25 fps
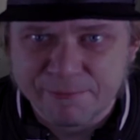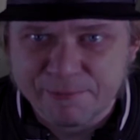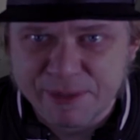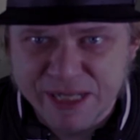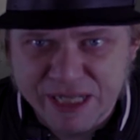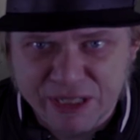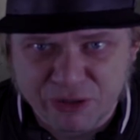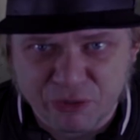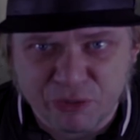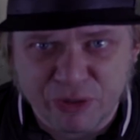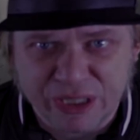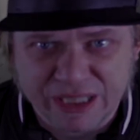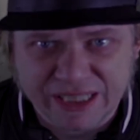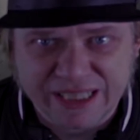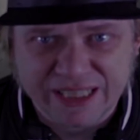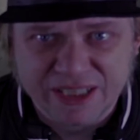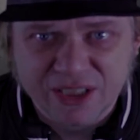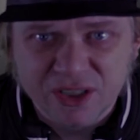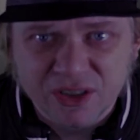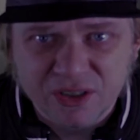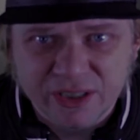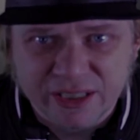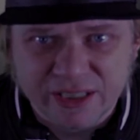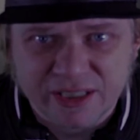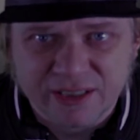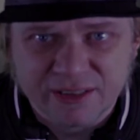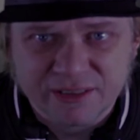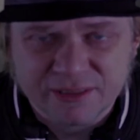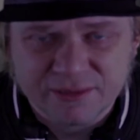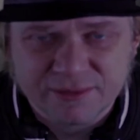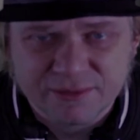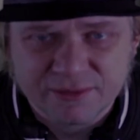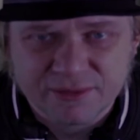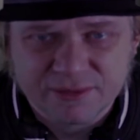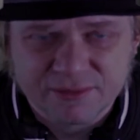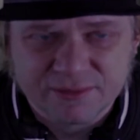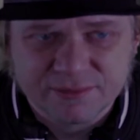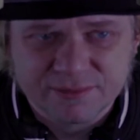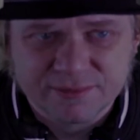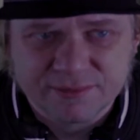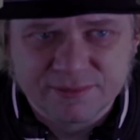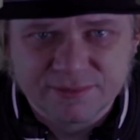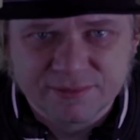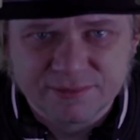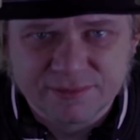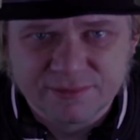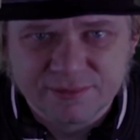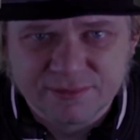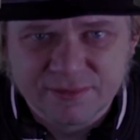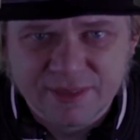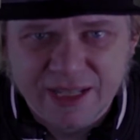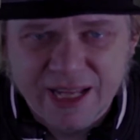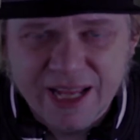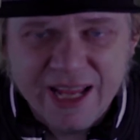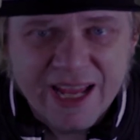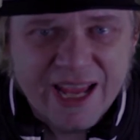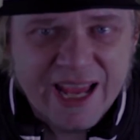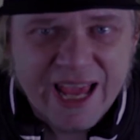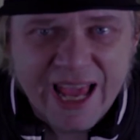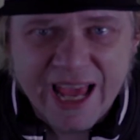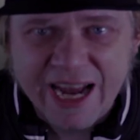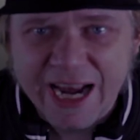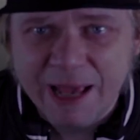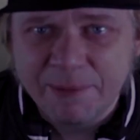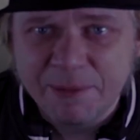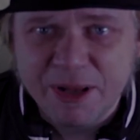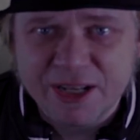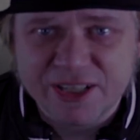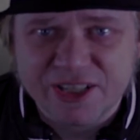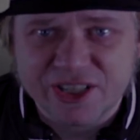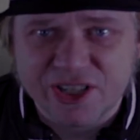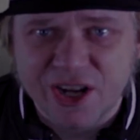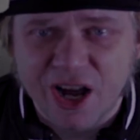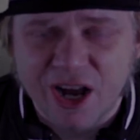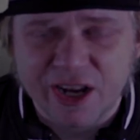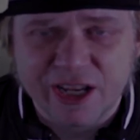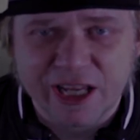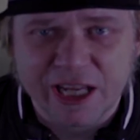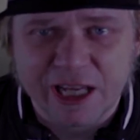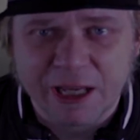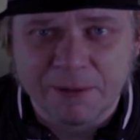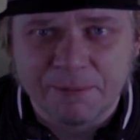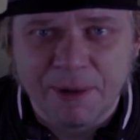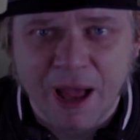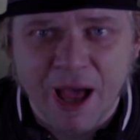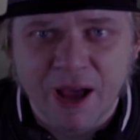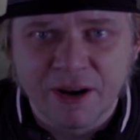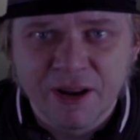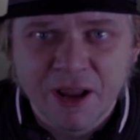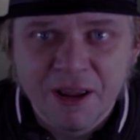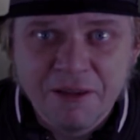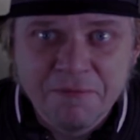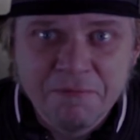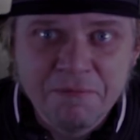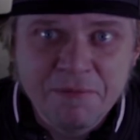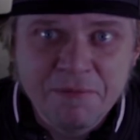being really good. And I'm not talking about,